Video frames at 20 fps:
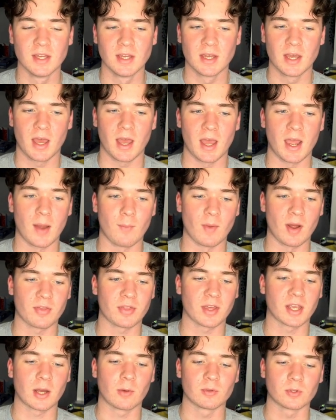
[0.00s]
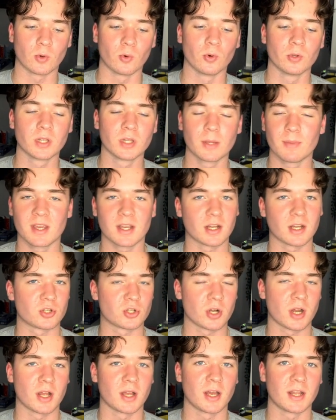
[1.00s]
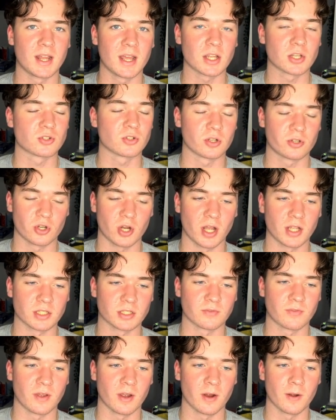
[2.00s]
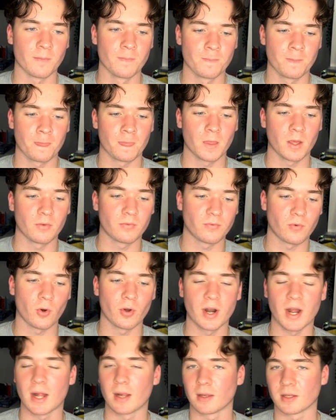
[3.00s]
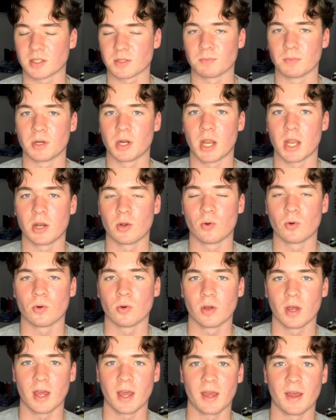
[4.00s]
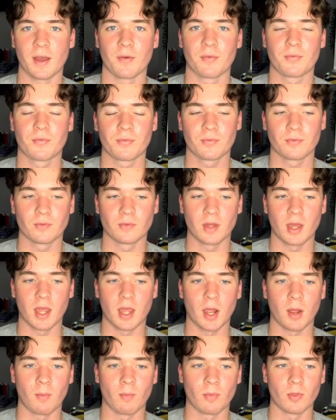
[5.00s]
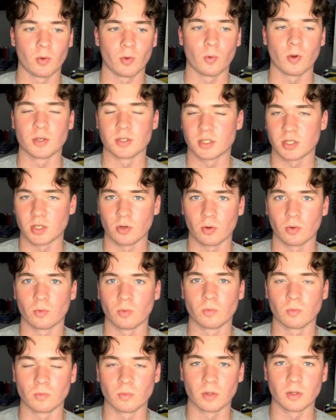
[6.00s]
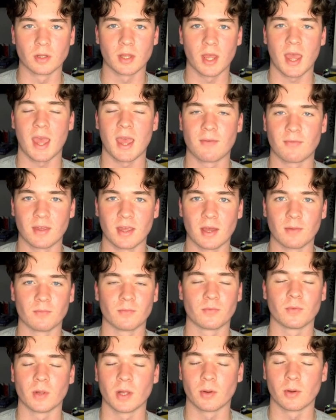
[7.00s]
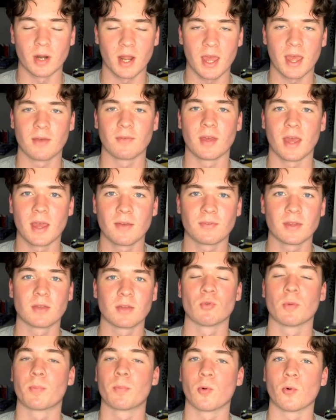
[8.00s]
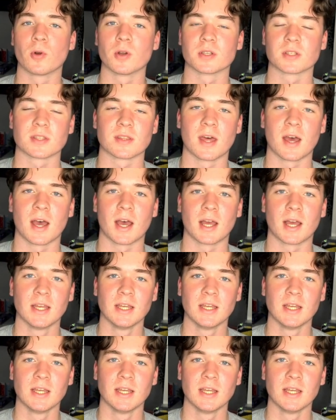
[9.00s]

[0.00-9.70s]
I think I would only make an extra transfer for Alex Moreno if there was heavy reports that